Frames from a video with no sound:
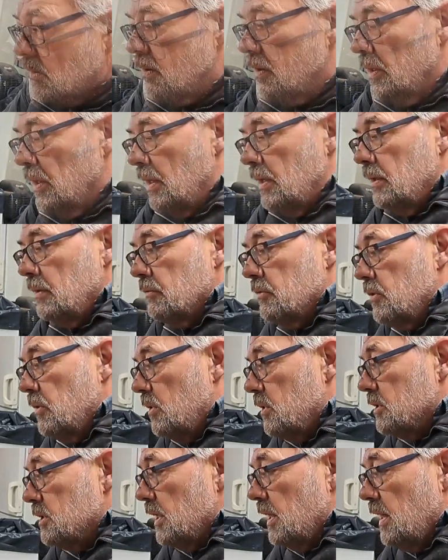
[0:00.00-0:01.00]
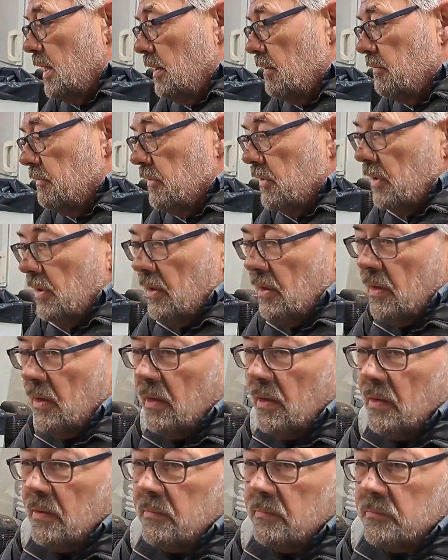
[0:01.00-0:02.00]
And of course I have
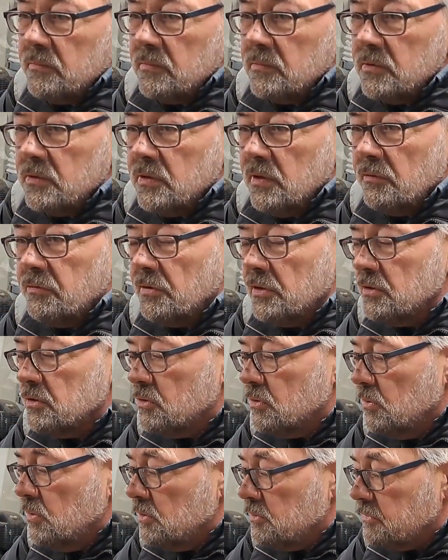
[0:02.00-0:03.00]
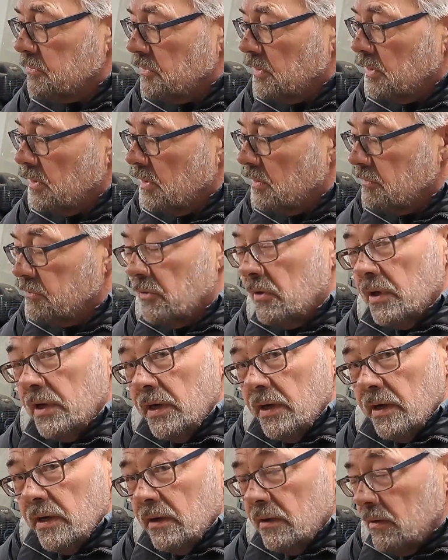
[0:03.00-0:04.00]
different tools for
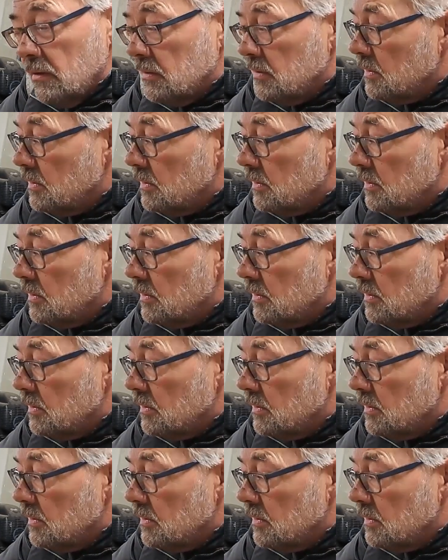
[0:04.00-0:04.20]
air.